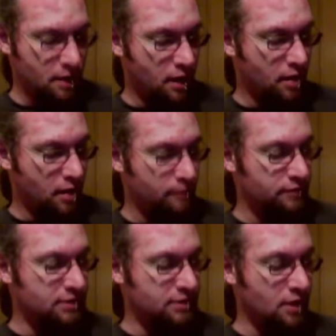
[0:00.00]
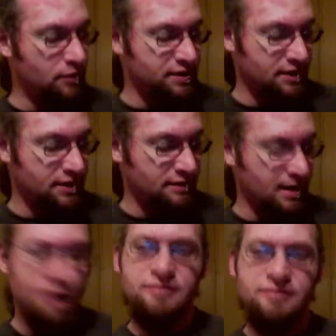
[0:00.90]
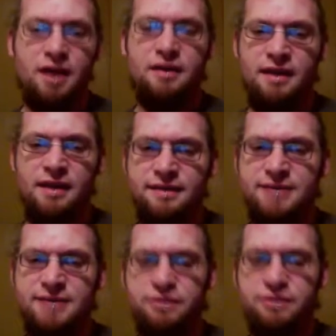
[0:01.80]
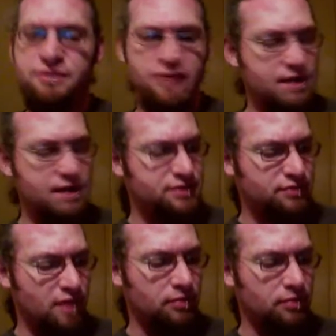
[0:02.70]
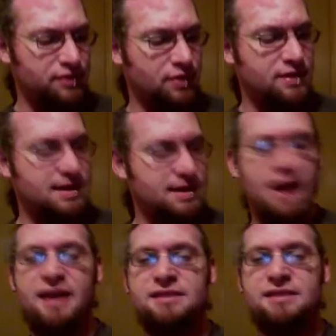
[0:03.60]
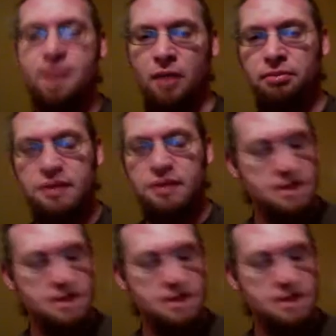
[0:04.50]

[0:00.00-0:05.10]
knows that Stephen Strange is in trouble, so he's got to get some help.